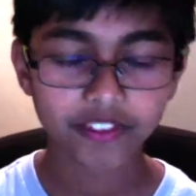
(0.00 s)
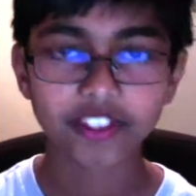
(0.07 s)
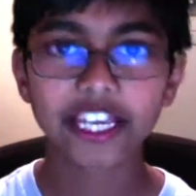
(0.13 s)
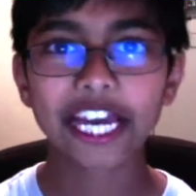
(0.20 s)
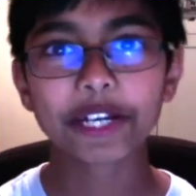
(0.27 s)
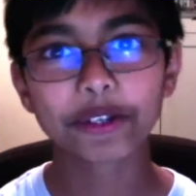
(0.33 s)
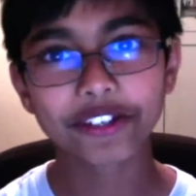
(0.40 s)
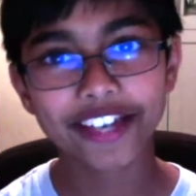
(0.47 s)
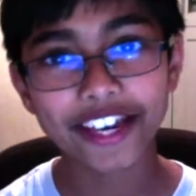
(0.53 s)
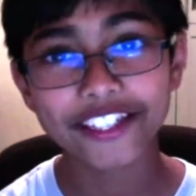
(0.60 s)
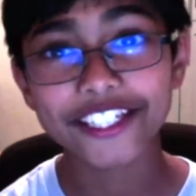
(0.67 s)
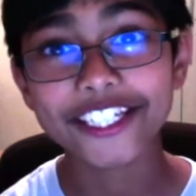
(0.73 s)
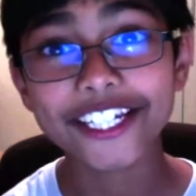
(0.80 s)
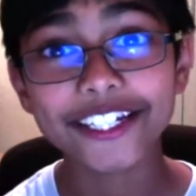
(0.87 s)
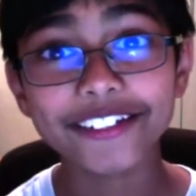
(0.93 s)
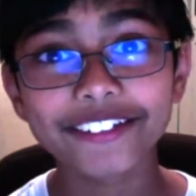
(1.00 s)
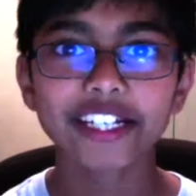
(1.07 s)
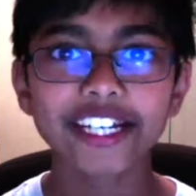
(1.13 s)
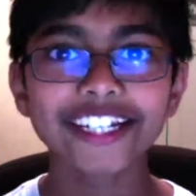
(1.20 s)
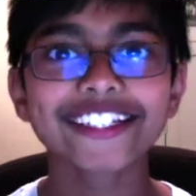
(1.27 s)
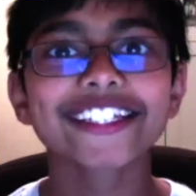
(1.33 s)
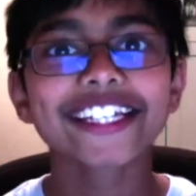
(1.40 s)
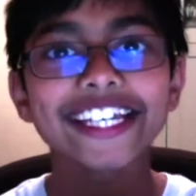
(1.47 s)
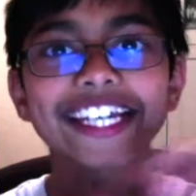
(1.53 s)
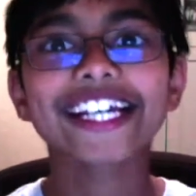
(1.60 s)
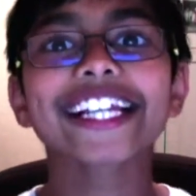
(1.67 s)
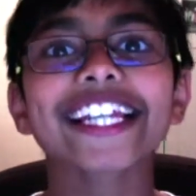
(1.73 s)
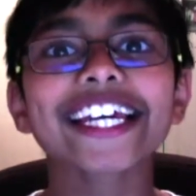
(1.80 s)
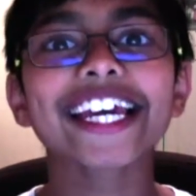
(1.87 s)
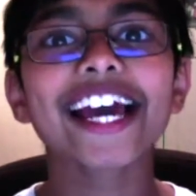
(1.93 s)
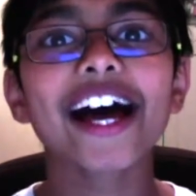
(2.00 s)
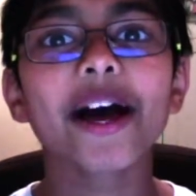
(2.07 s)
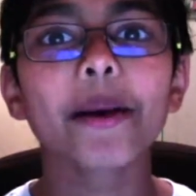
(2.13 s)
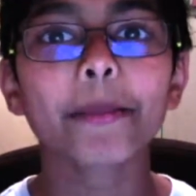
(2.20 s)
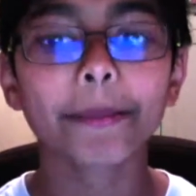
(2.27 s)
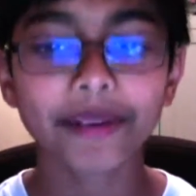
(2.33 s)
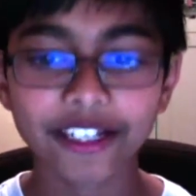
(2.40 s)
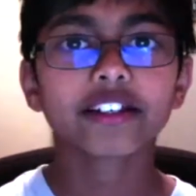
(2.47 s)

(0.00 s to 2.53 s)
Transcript: Can you guess it? It's helium!